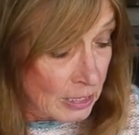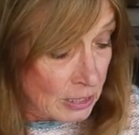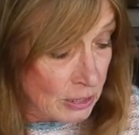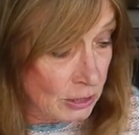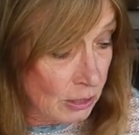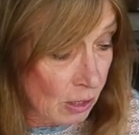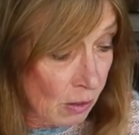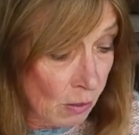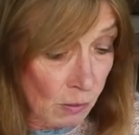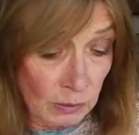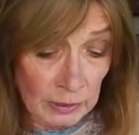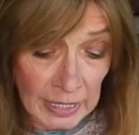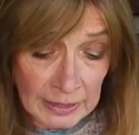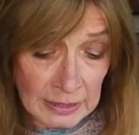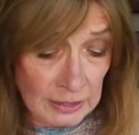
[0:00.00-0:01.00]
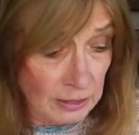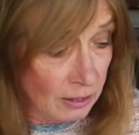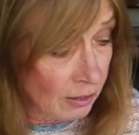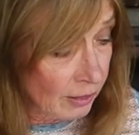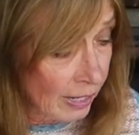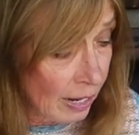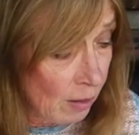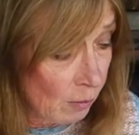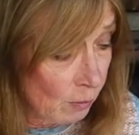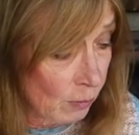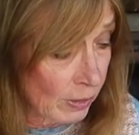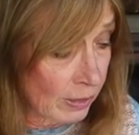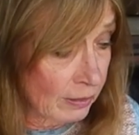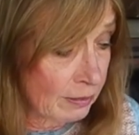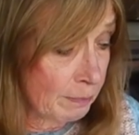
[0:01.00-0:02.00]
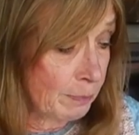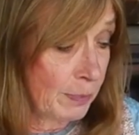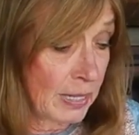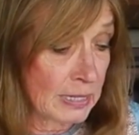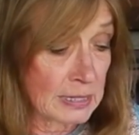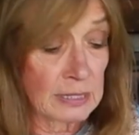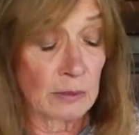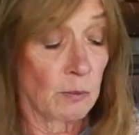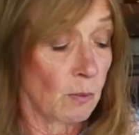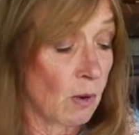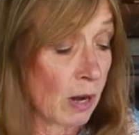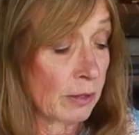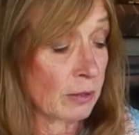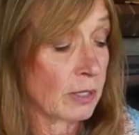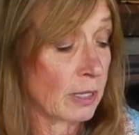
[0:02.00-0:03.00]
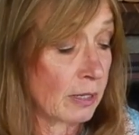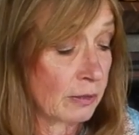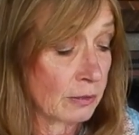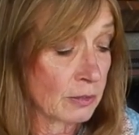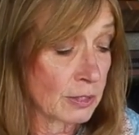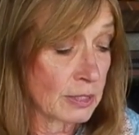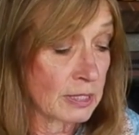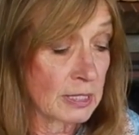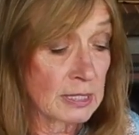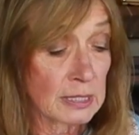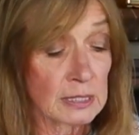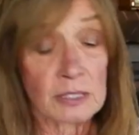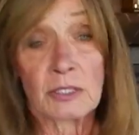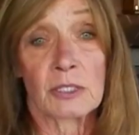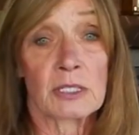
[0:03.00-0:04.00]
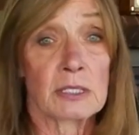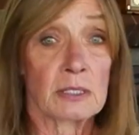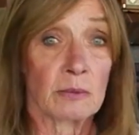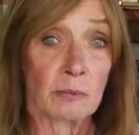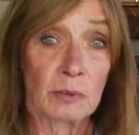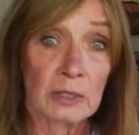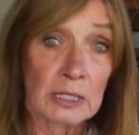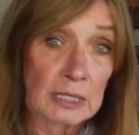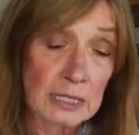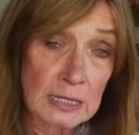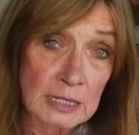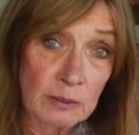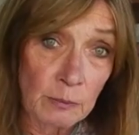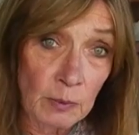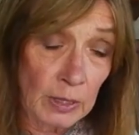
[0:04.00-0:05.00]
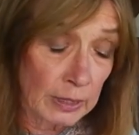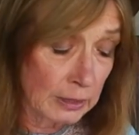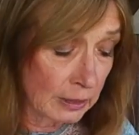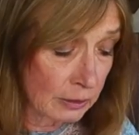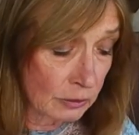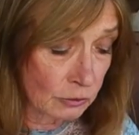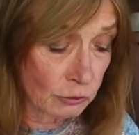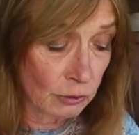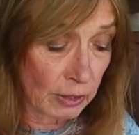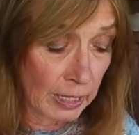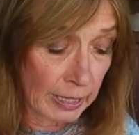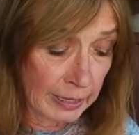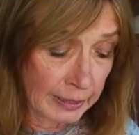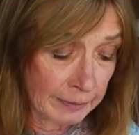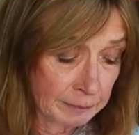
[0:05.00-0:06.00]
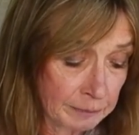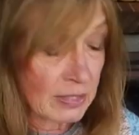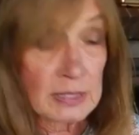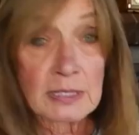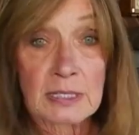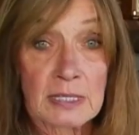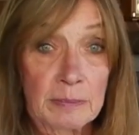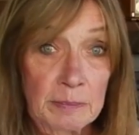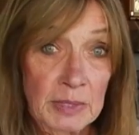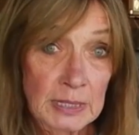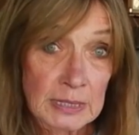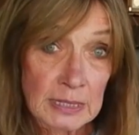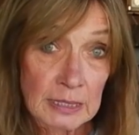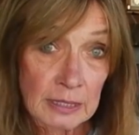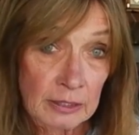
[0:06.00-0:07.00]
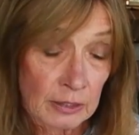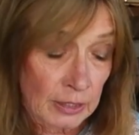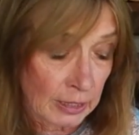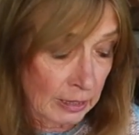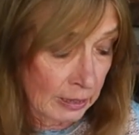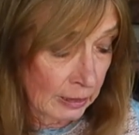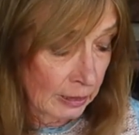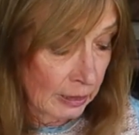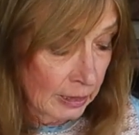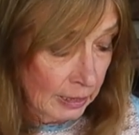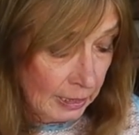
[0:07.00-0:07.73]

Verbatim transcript: So let's start out with basic watercolors. This is just a really easy one in a tray. This is the mixing area.